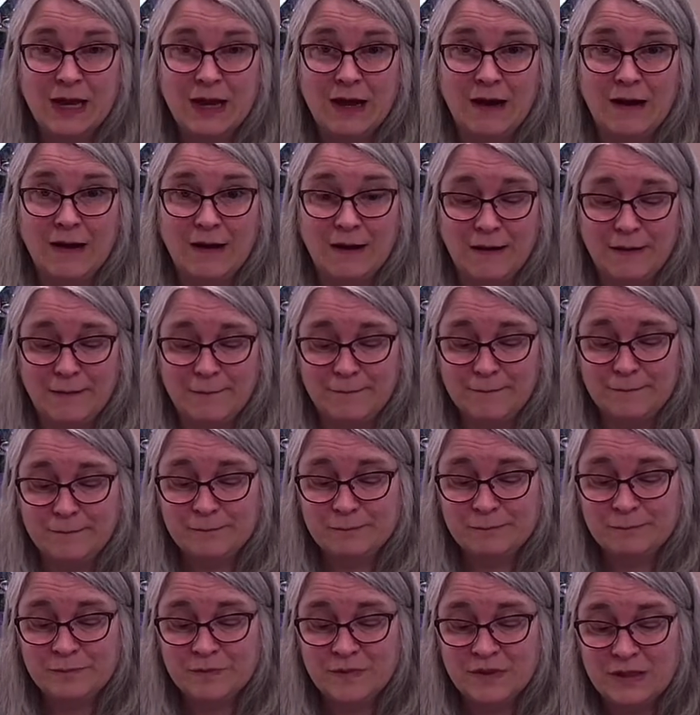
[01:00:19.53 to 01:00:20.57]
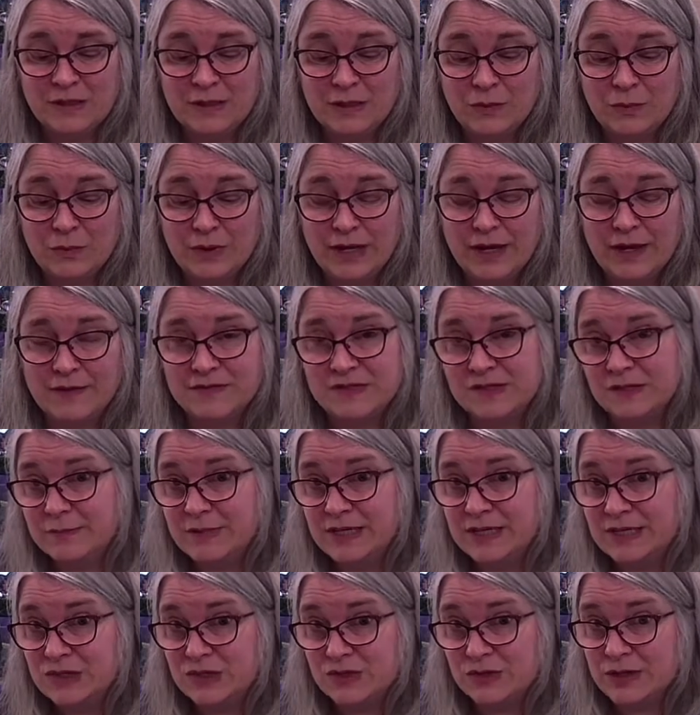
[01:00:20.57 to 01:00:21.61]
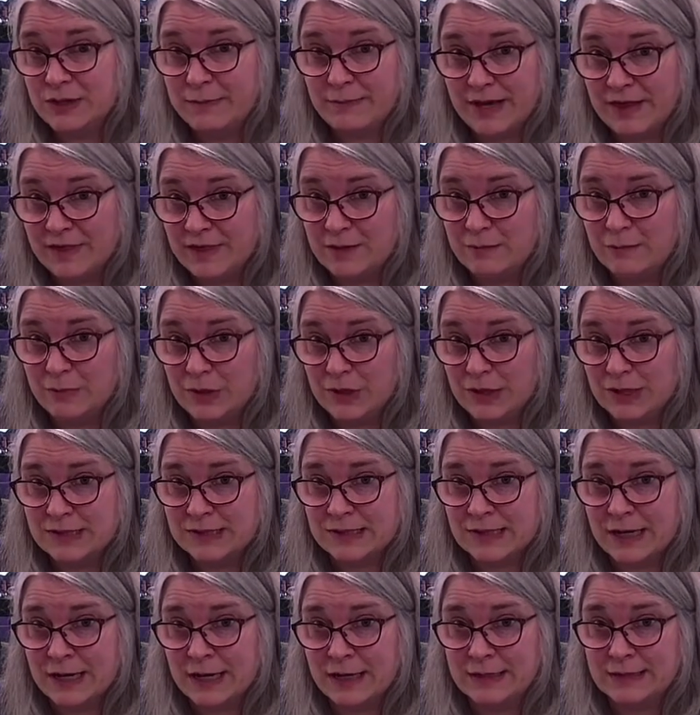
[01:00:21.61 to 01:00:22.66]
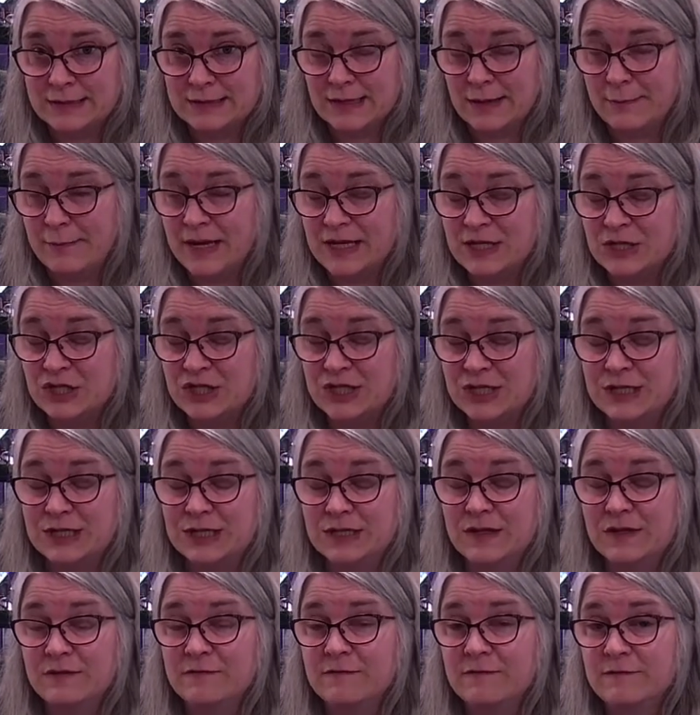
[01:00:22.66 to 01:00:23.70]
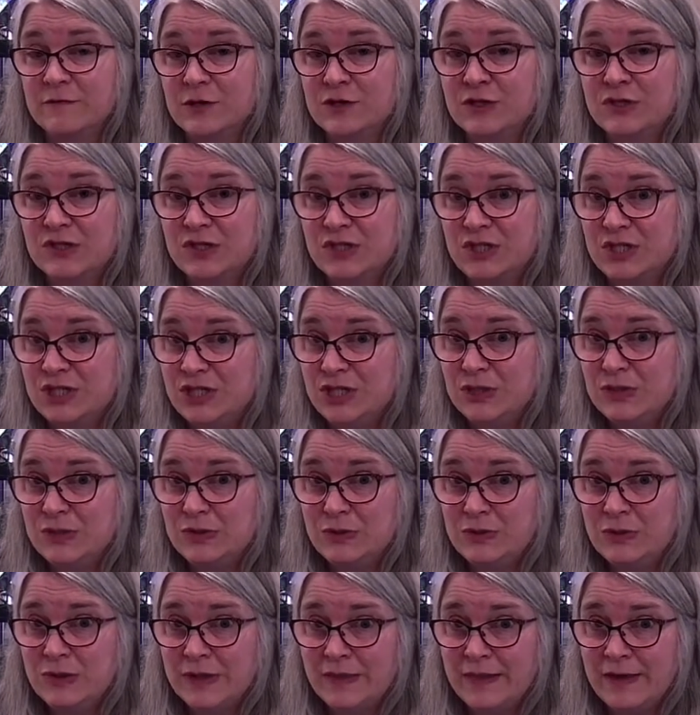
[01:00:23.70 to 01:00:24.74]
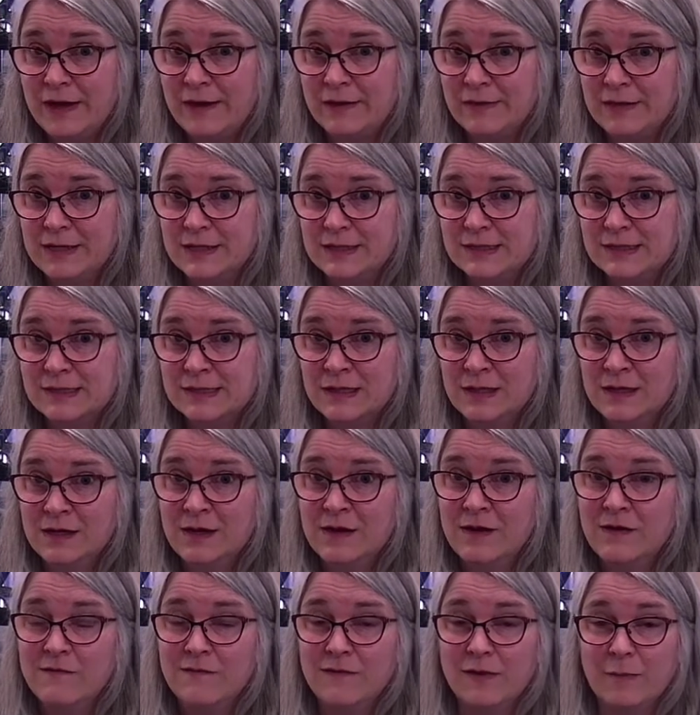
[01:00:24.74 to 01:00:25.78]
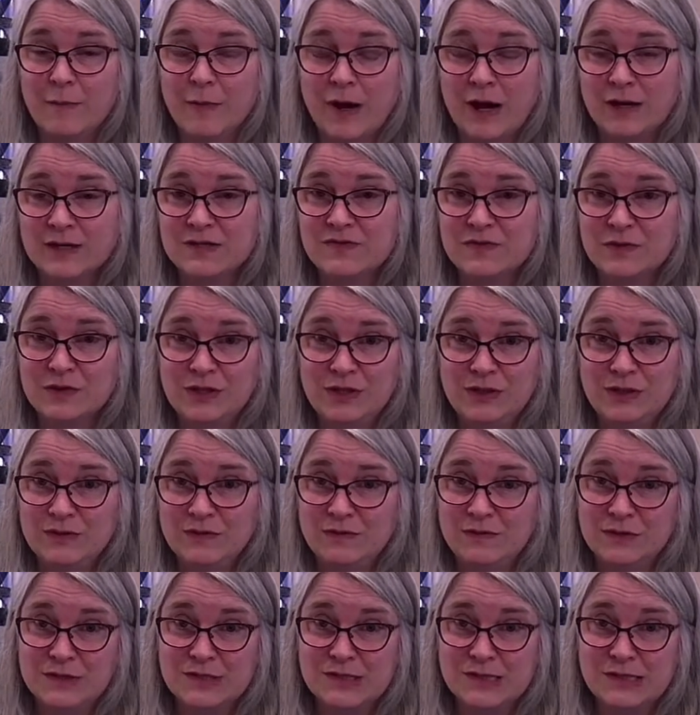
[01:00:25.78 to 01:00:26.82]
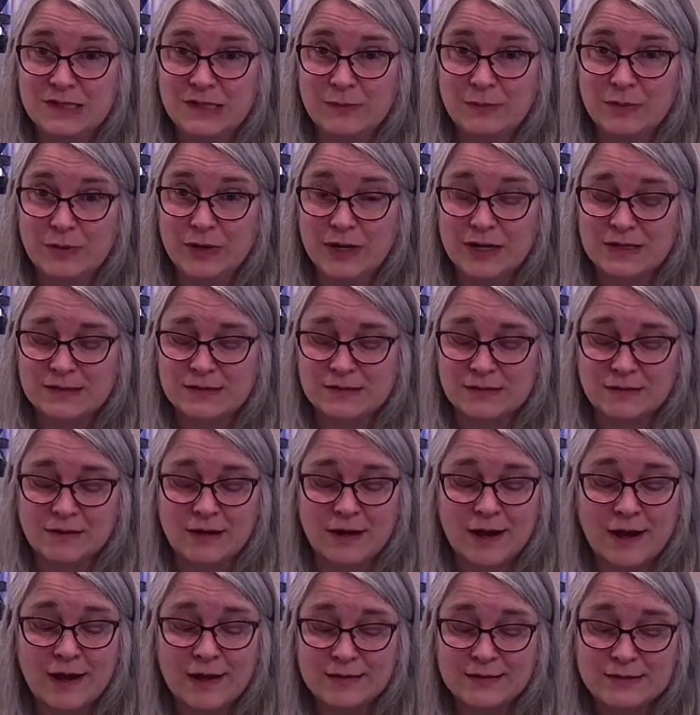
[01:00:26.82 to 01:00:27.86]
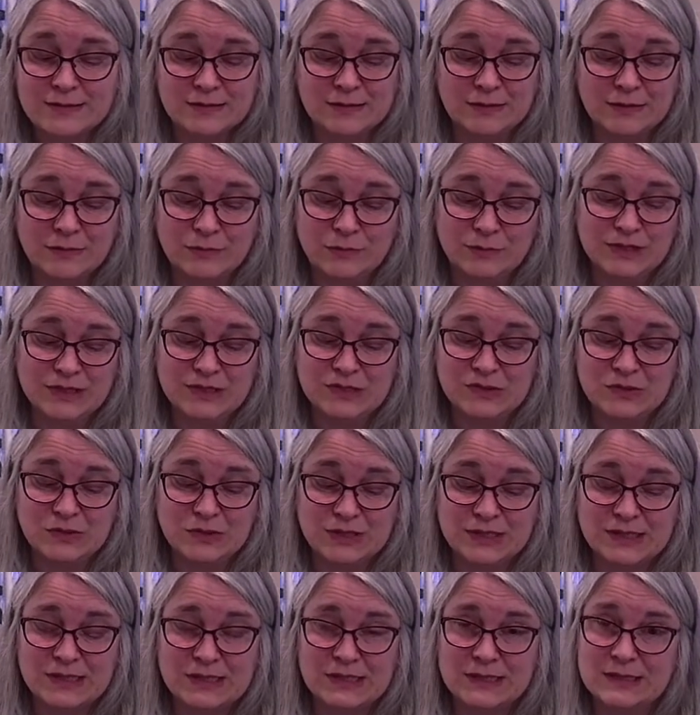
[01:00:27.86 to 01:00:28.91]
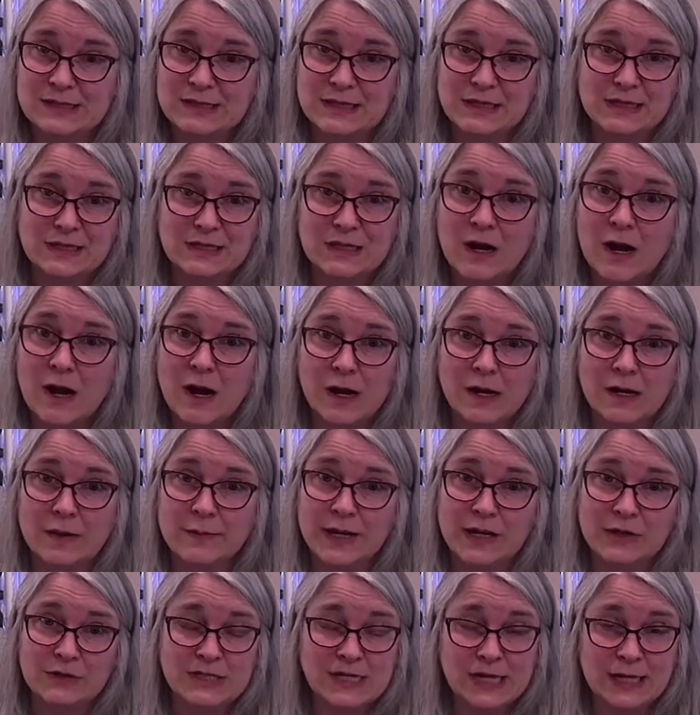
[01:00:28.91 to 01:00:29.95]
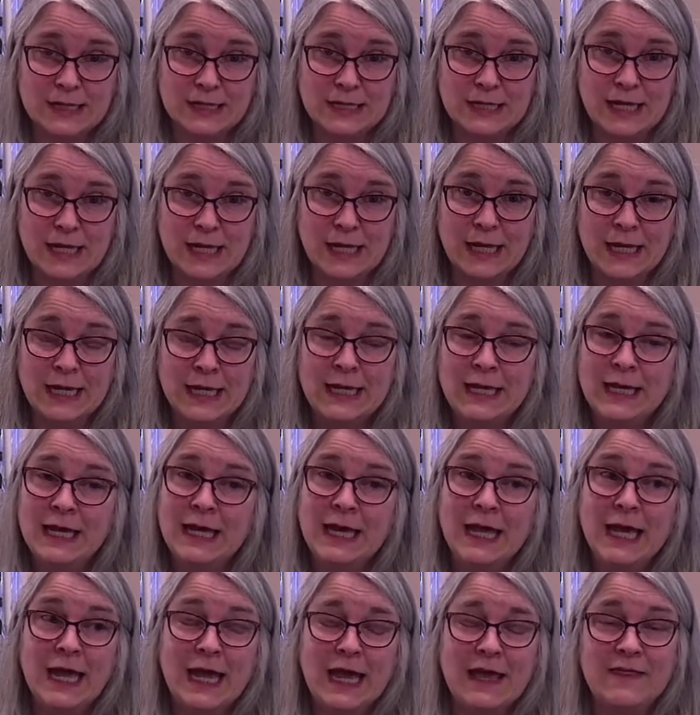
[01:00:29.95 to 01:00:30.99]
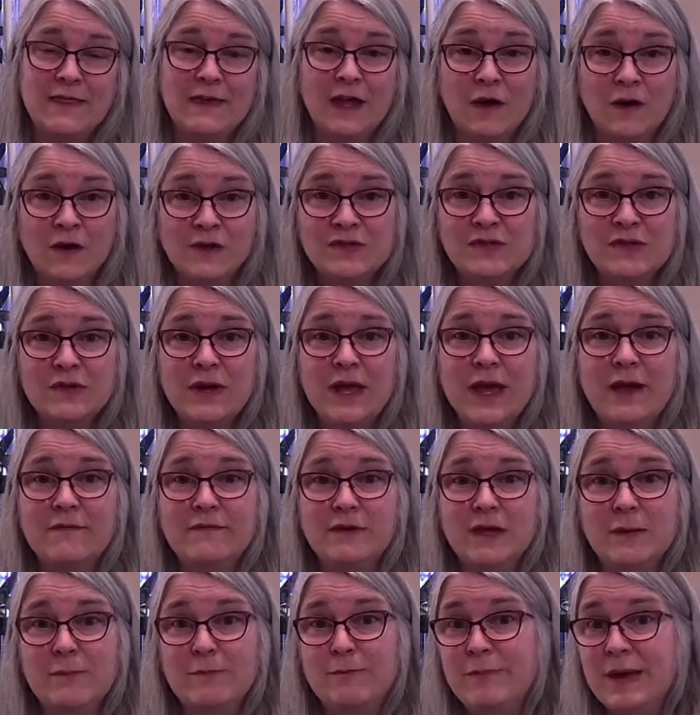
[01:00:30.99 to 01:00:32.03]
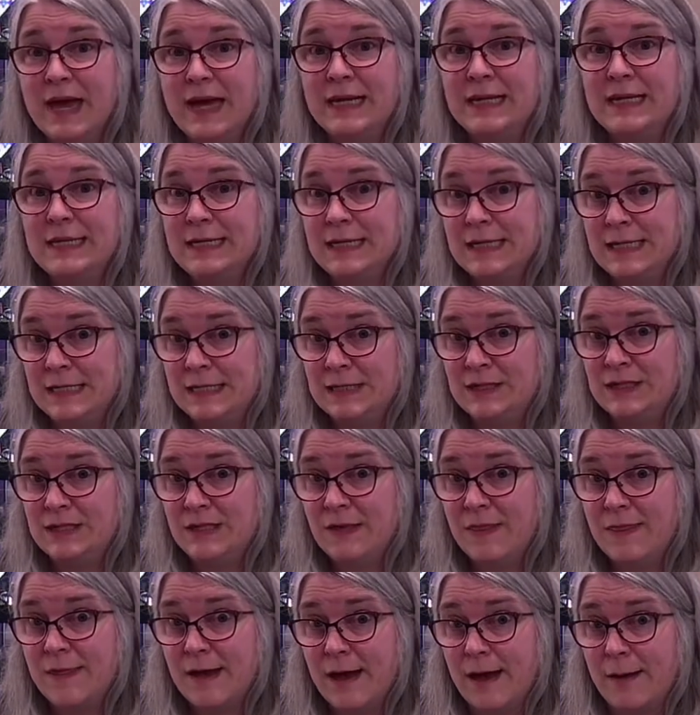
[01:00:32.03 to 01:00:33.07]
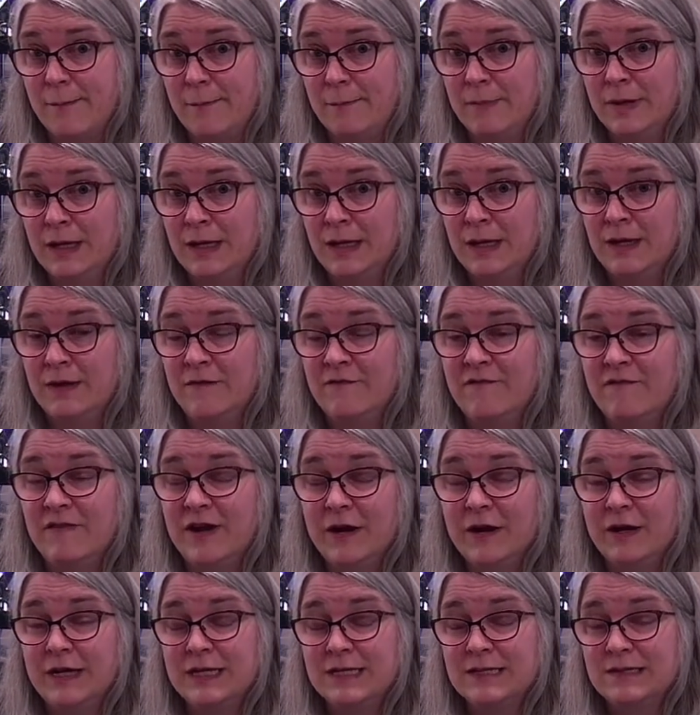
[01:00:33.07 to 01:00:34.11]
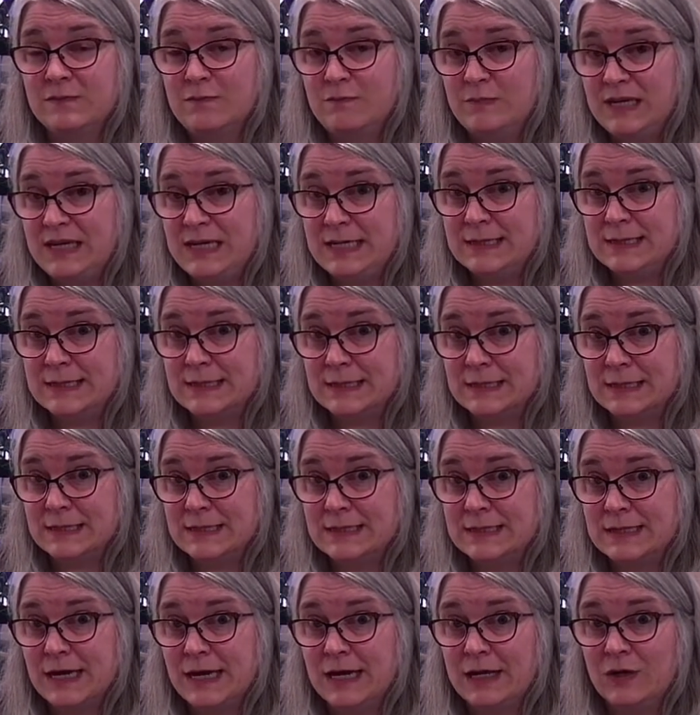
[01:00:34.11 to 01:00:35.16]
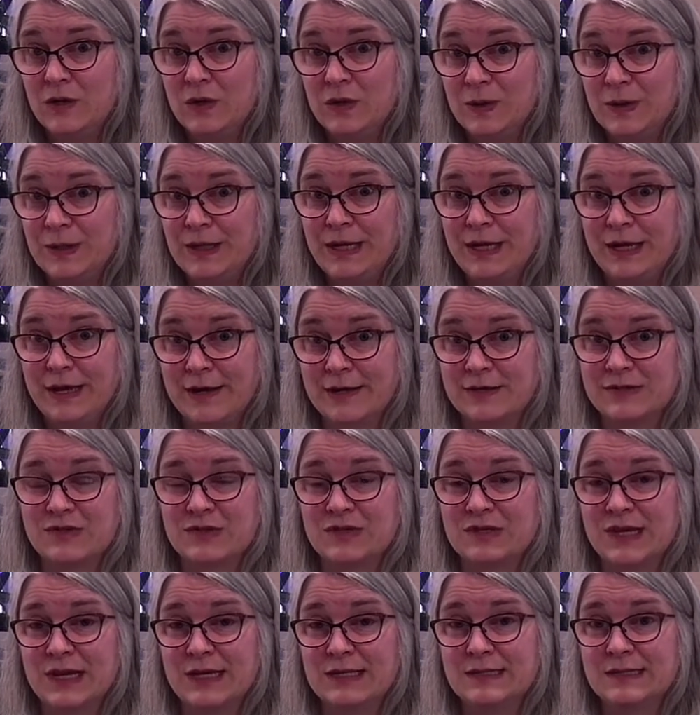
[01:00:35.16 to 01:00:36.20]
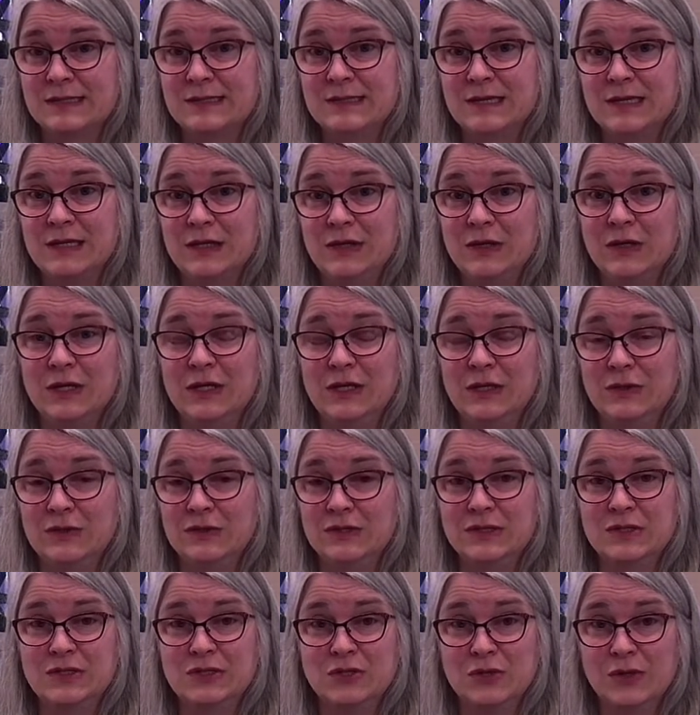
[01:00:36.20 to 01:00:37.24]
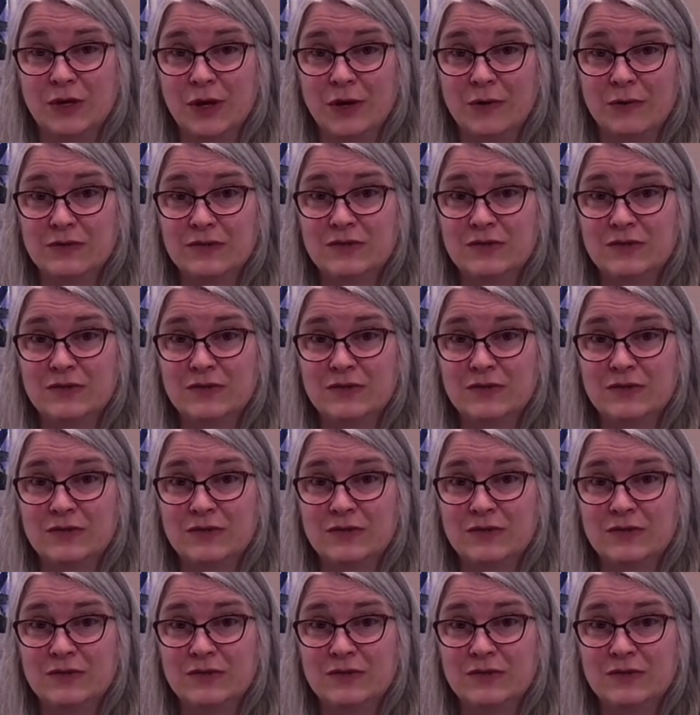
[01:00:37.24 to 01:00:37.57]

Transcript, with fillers: Um, we have some history and method books, and as I mentioned, the first two in that list from Oxford University Press are excellent resources that talk about technique, and they also have embedded into them various pieces and learning exercises that you can use as you go.